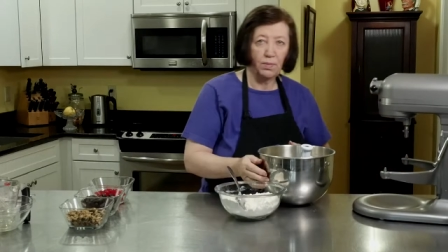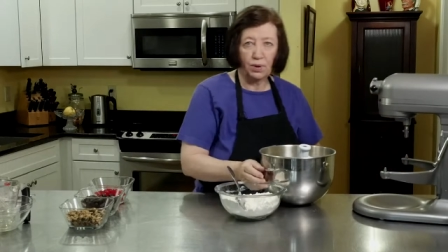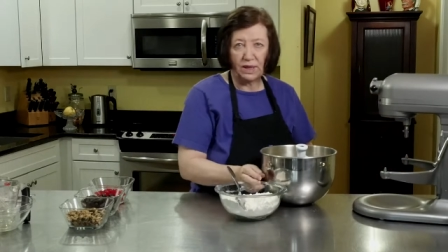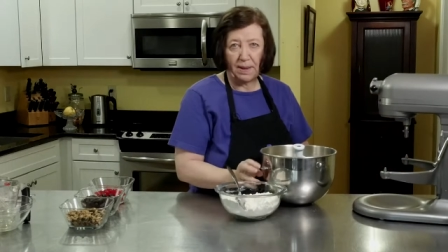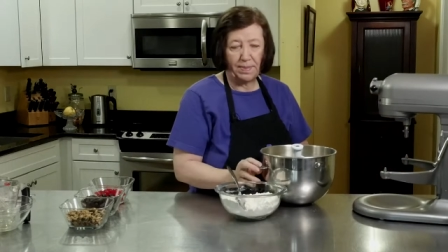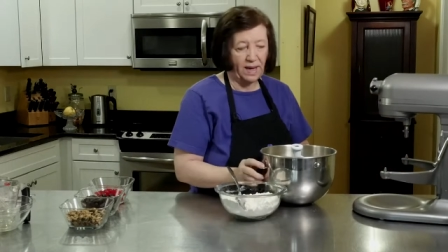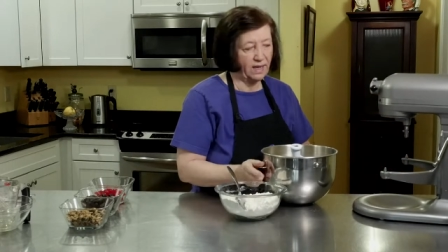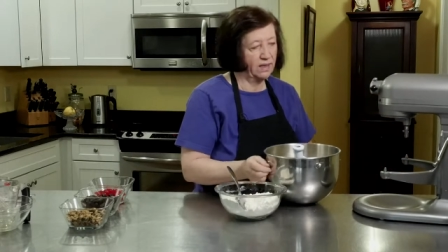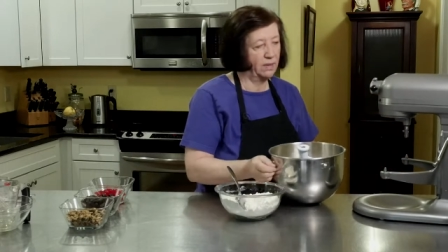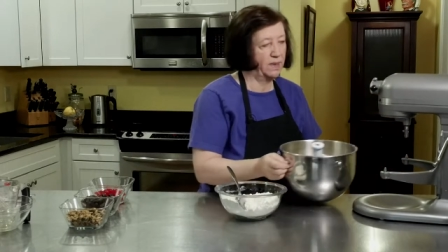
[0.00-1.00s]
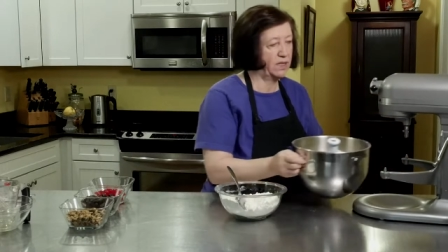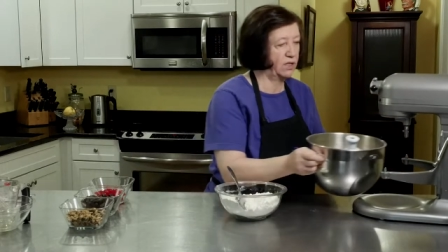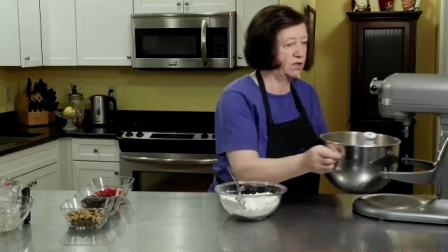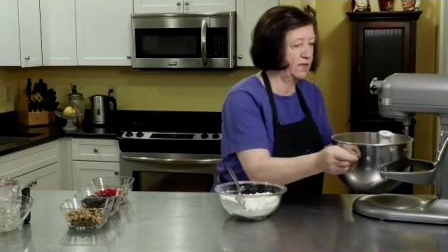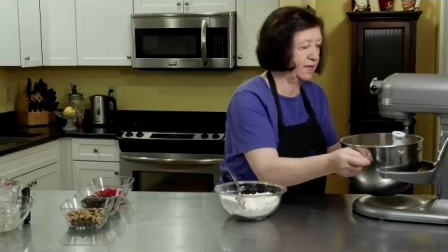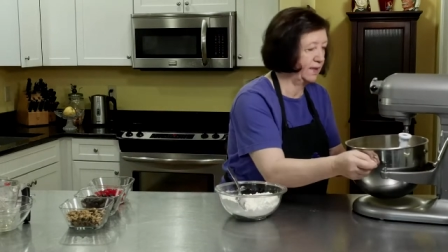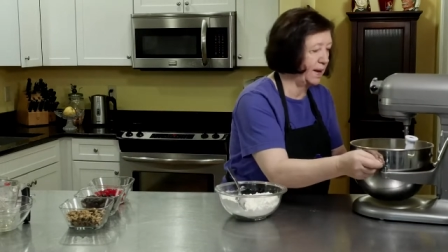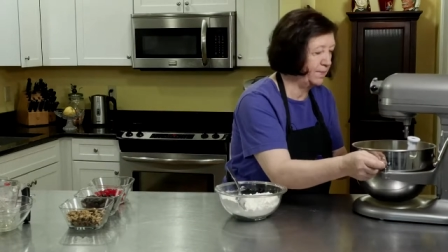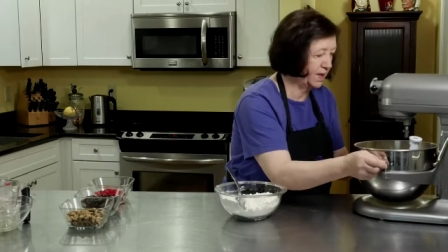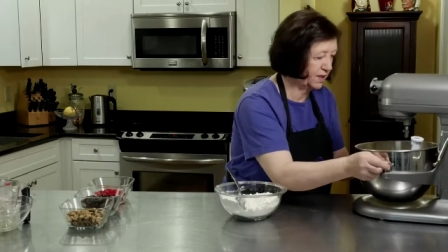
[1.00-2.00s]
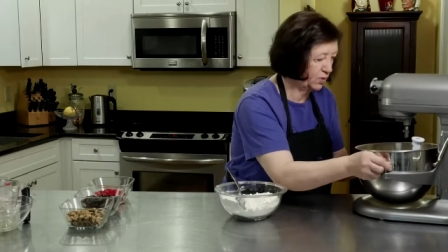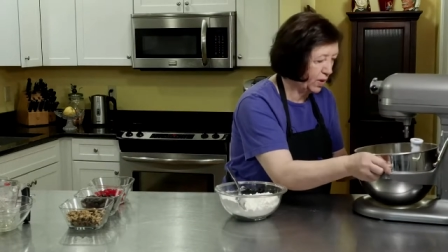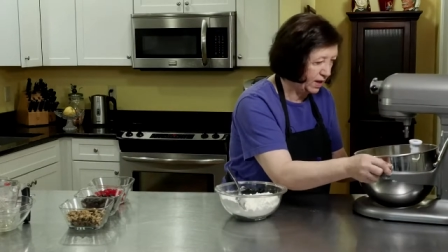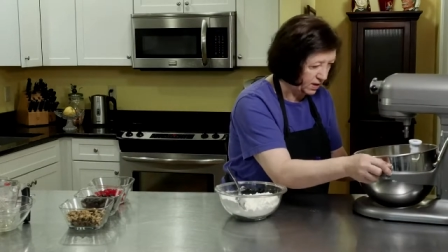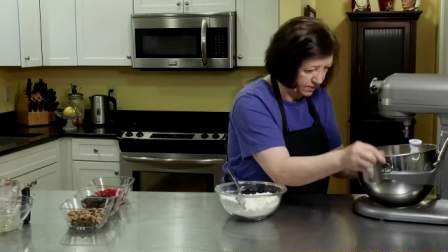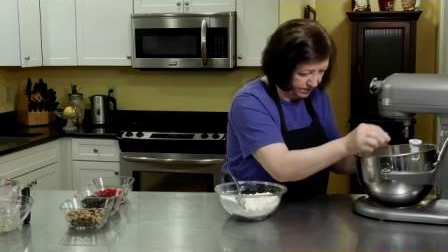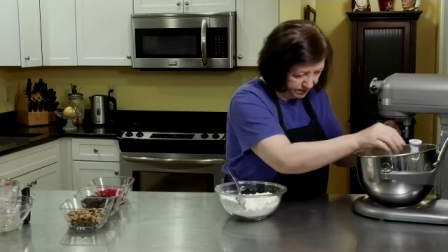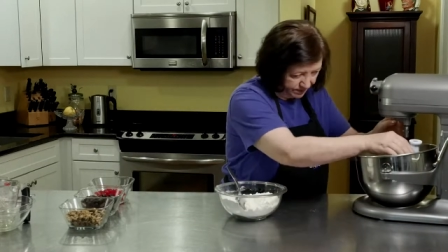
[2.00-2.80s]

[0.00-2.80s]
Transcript: Put that back on the mixer and get that mixed well.